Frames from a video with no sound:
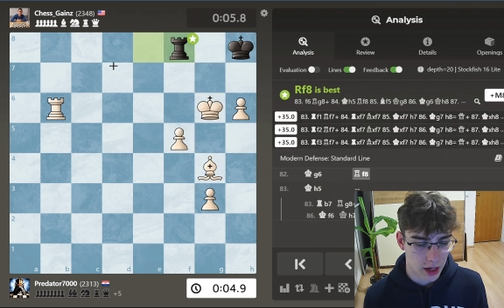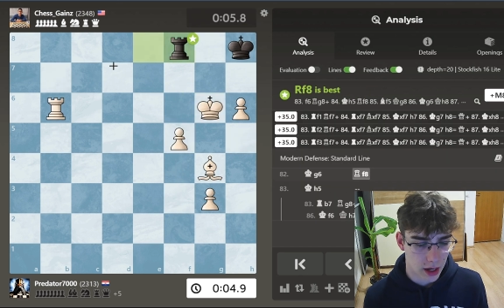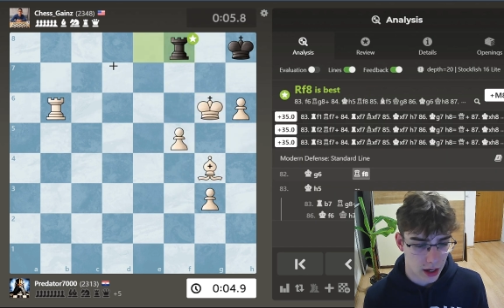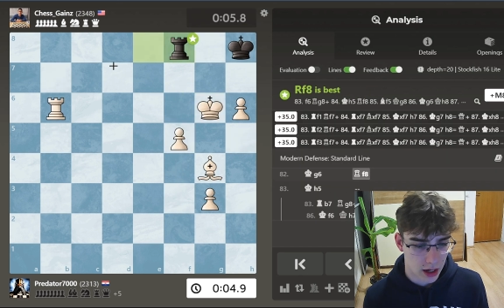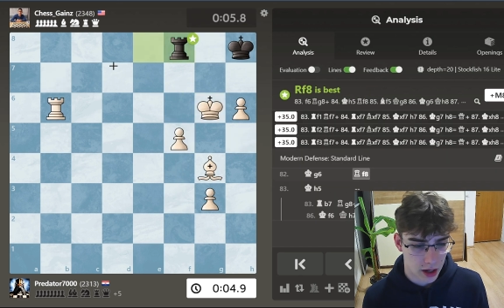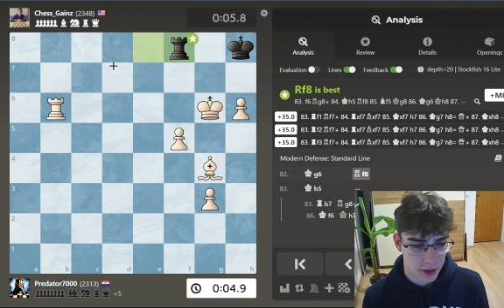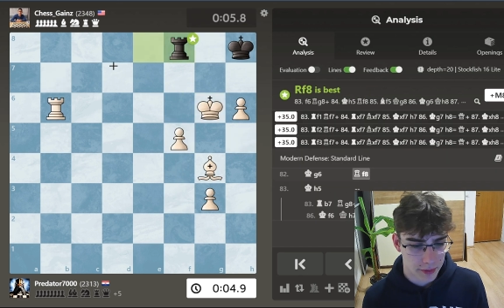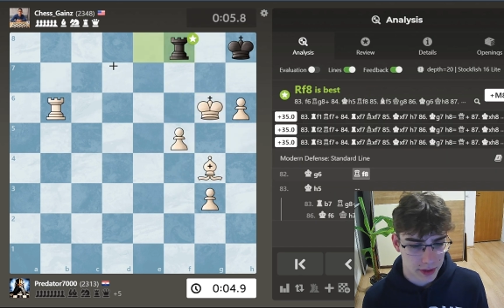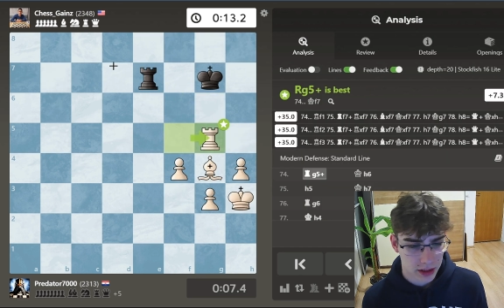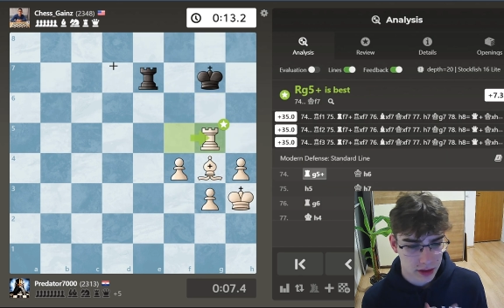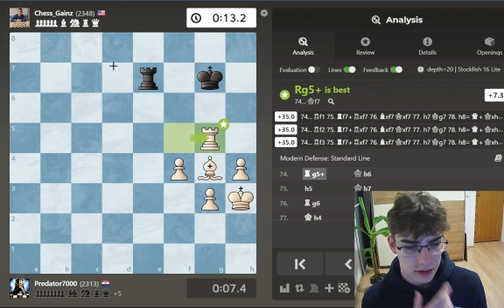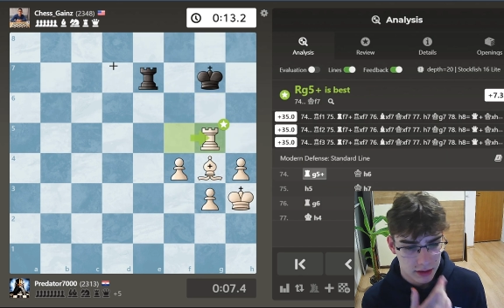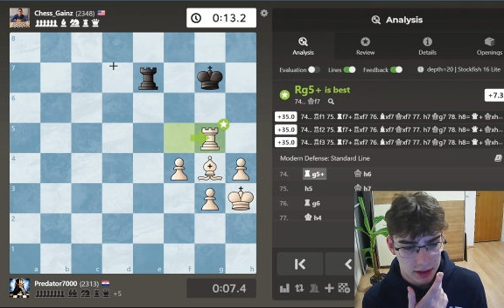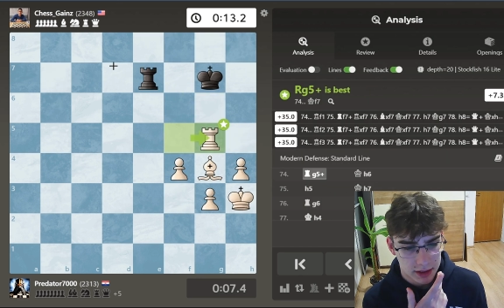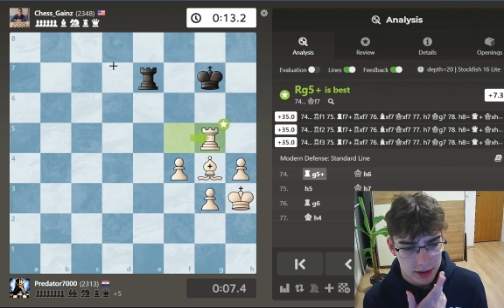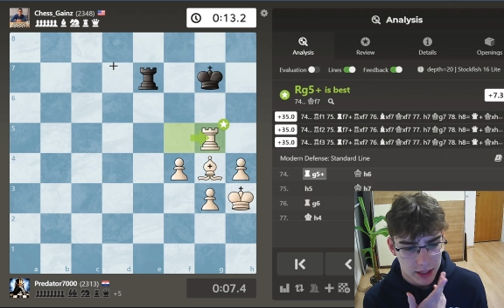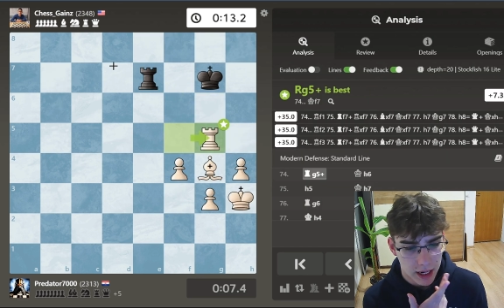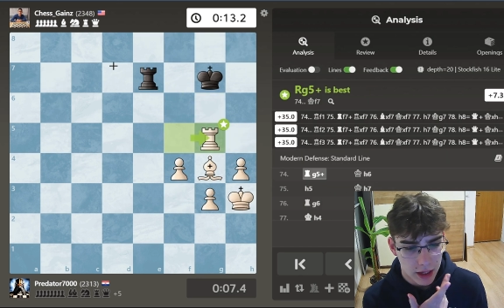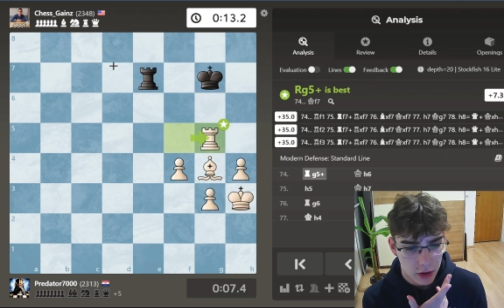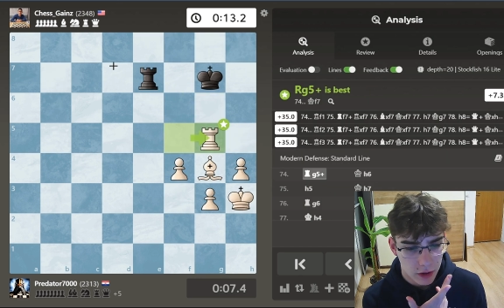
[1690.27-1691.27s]
I mean, the
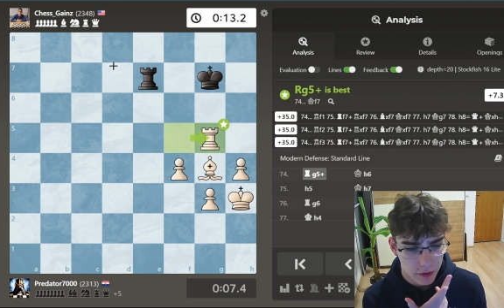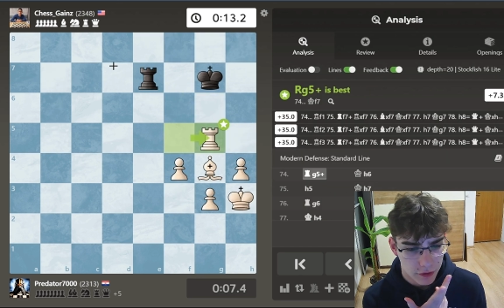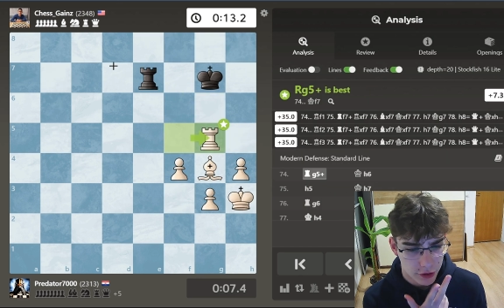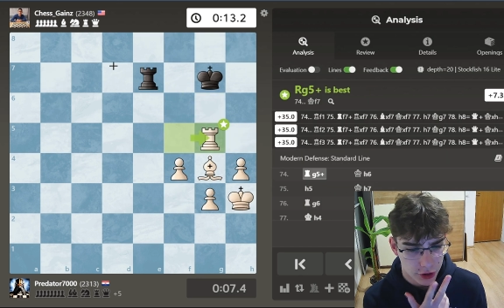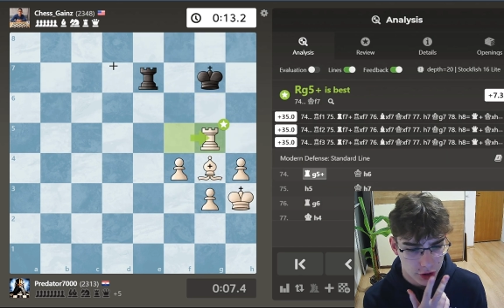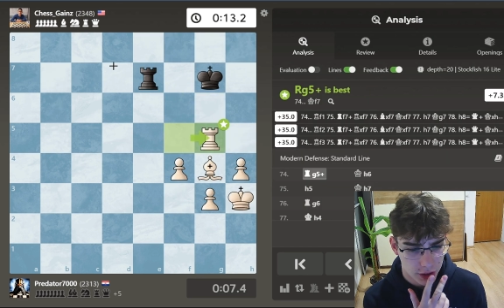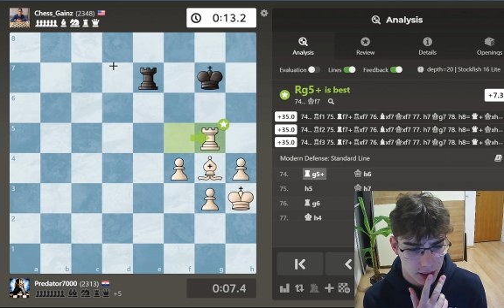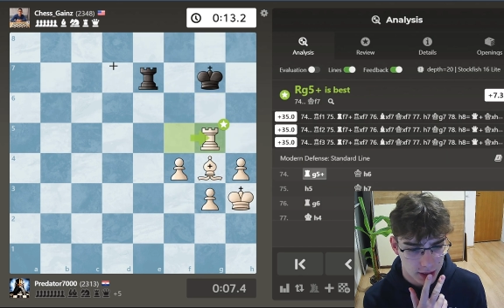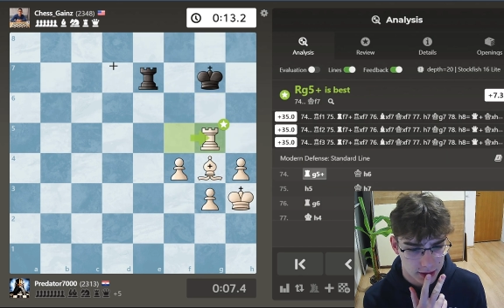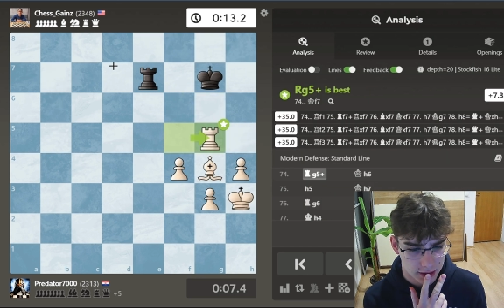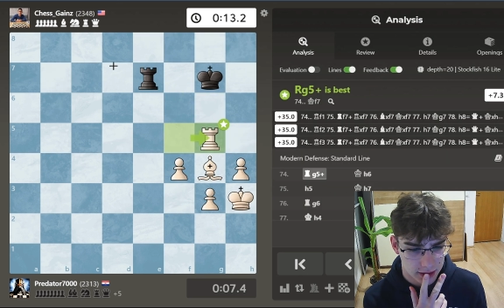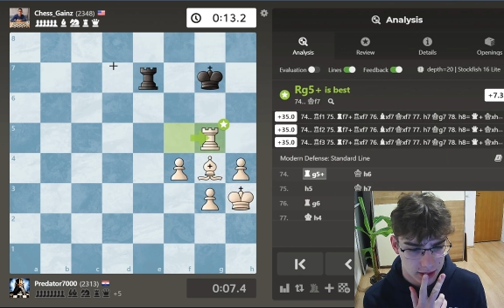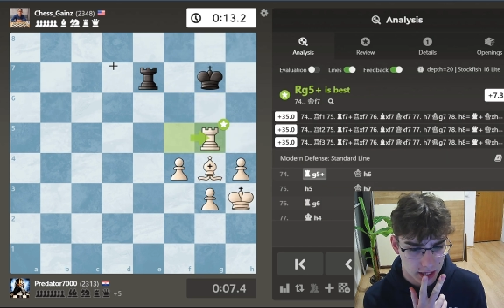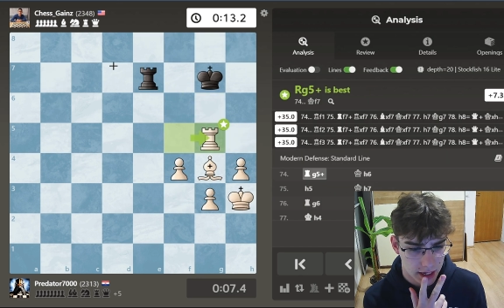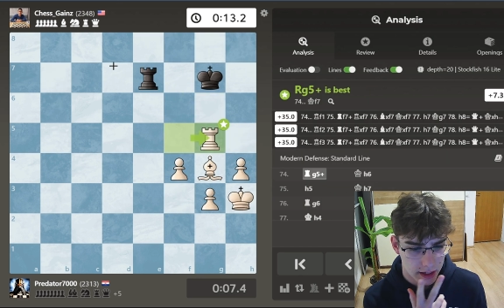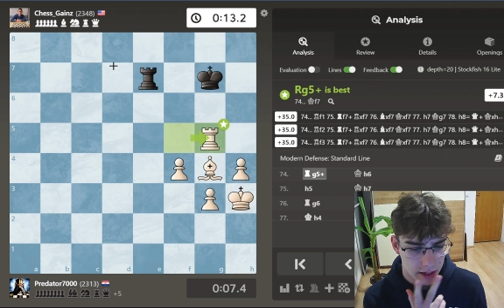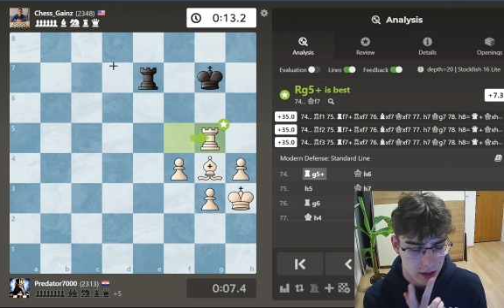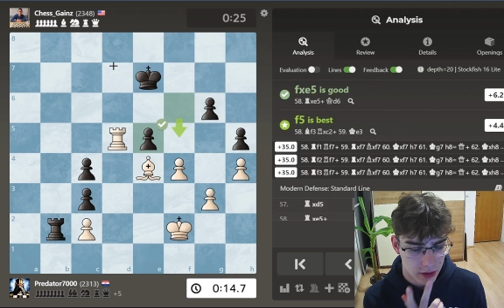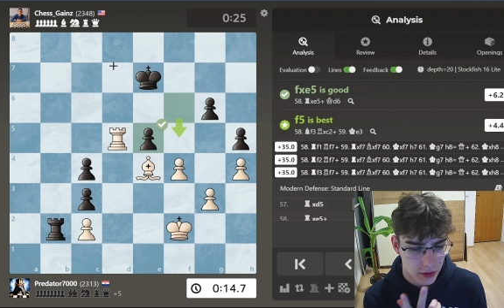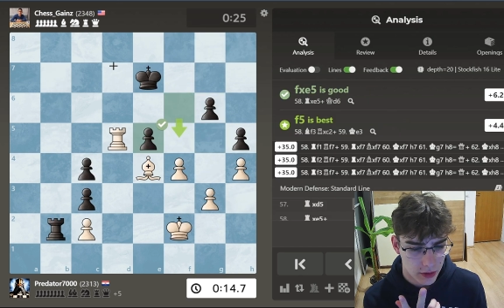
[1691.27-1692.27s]
style of chess
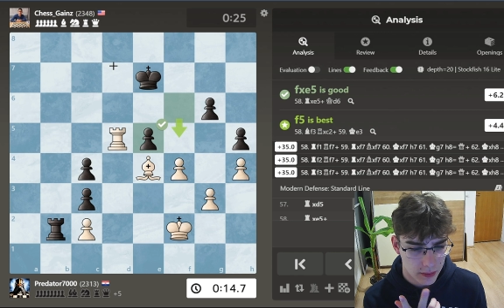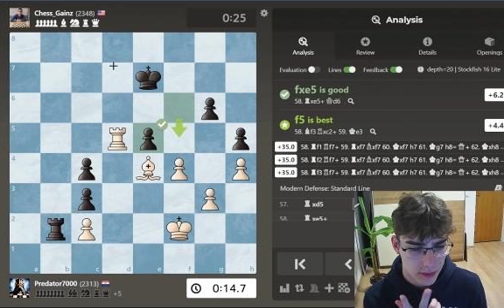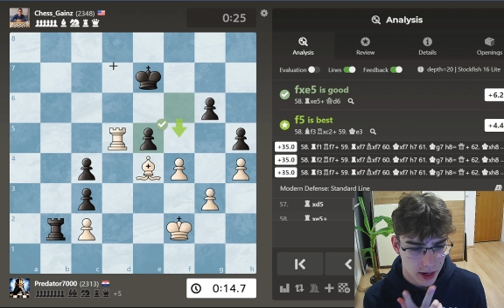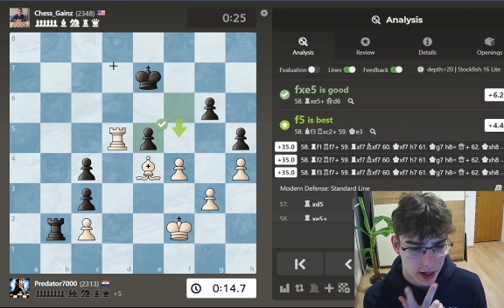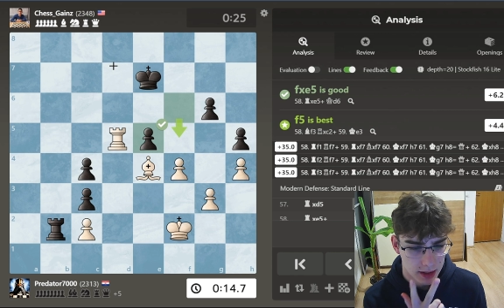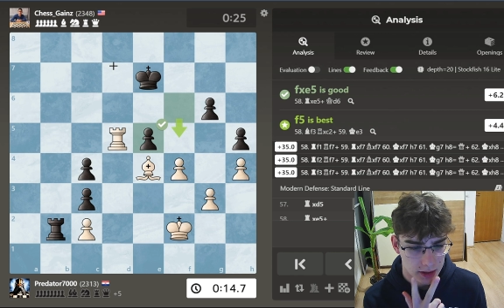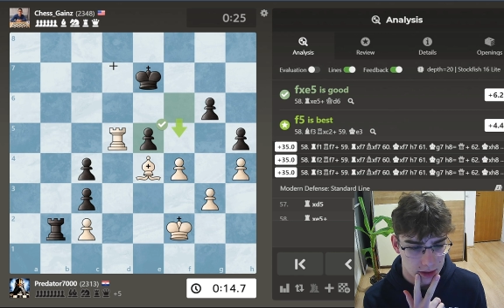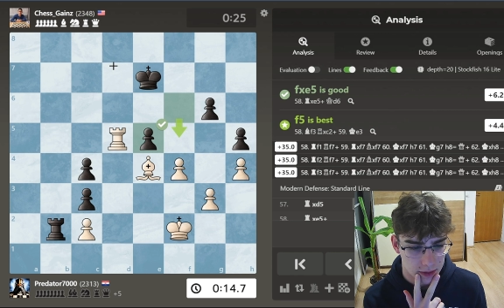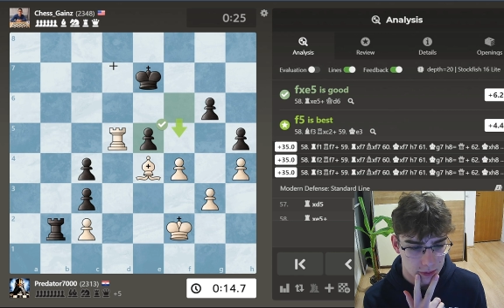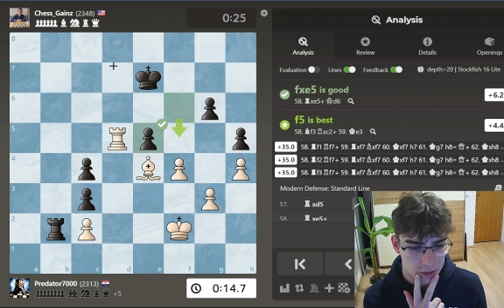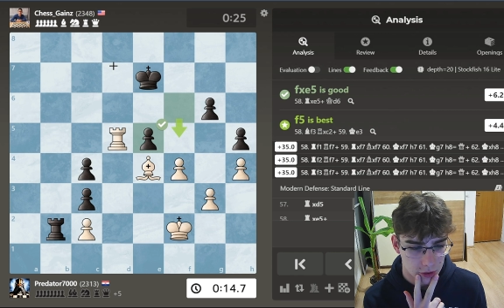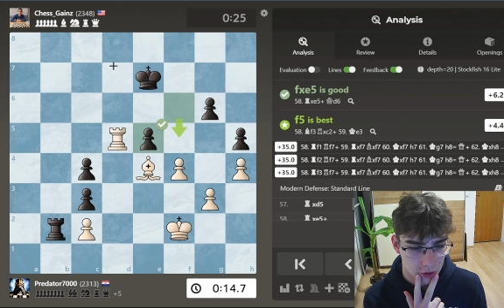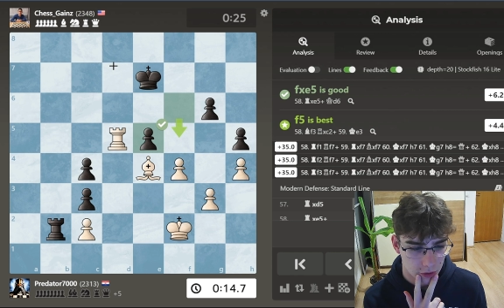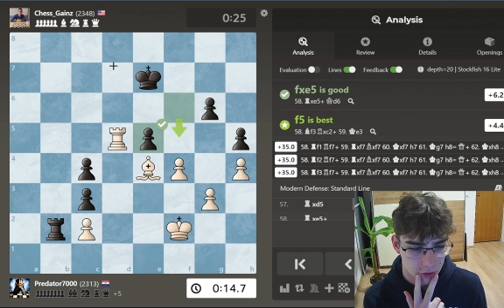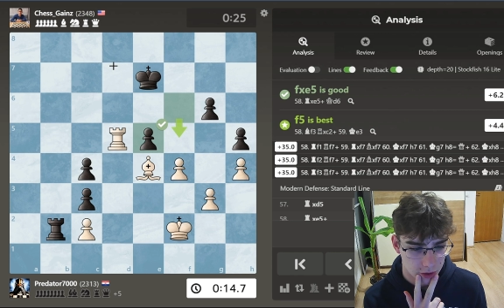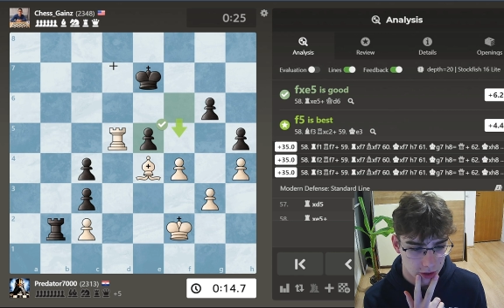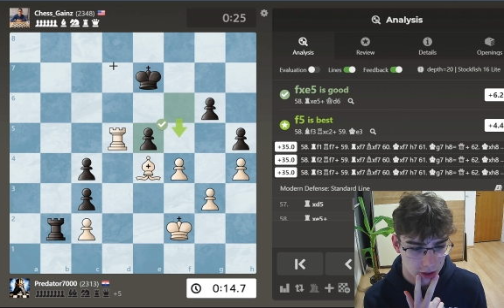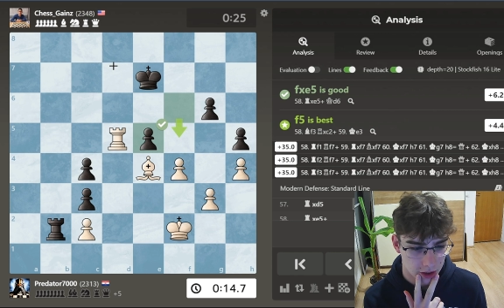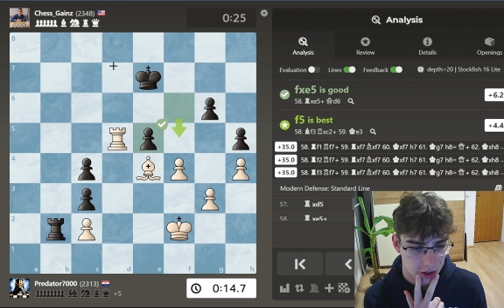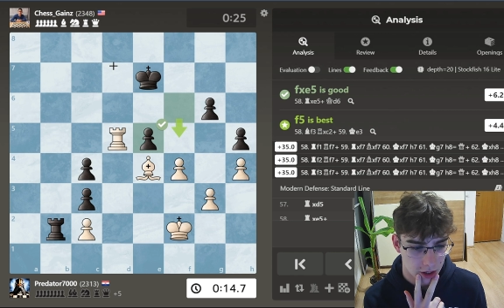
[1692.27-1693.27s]
kinda reminds me of
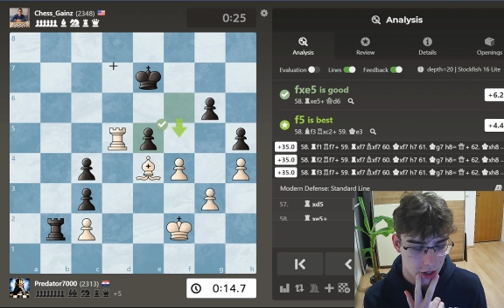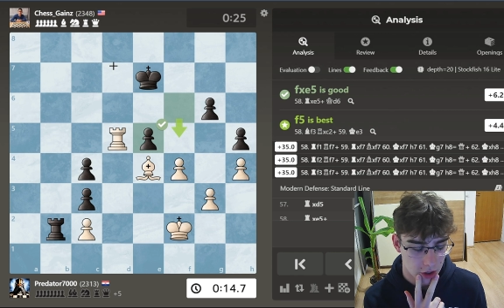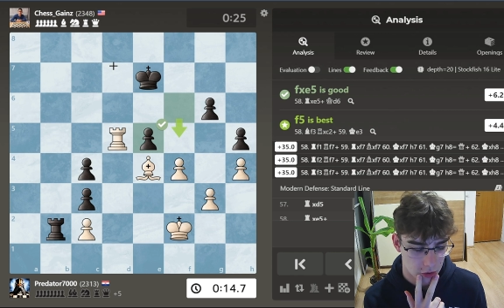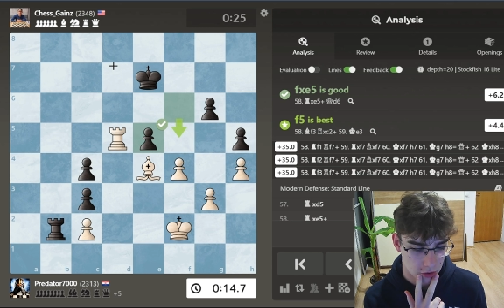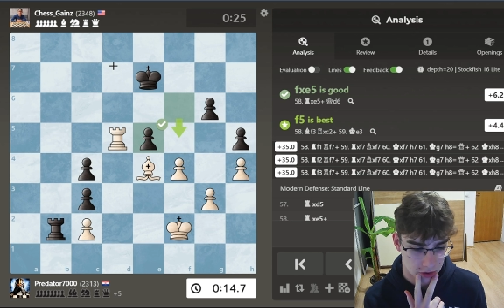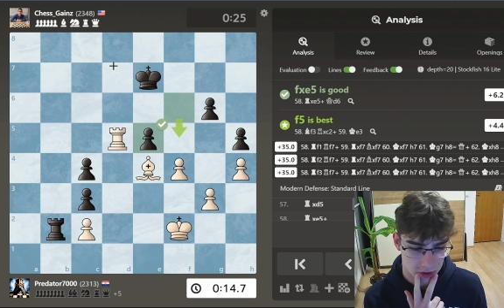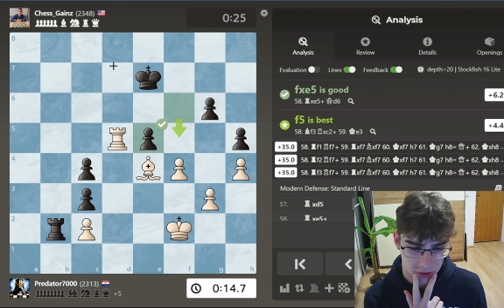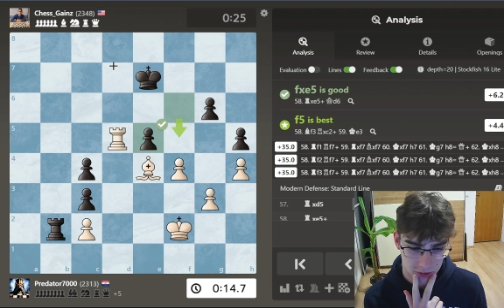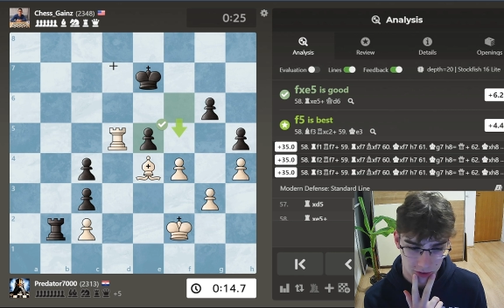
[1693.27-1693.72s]
Hikaru's,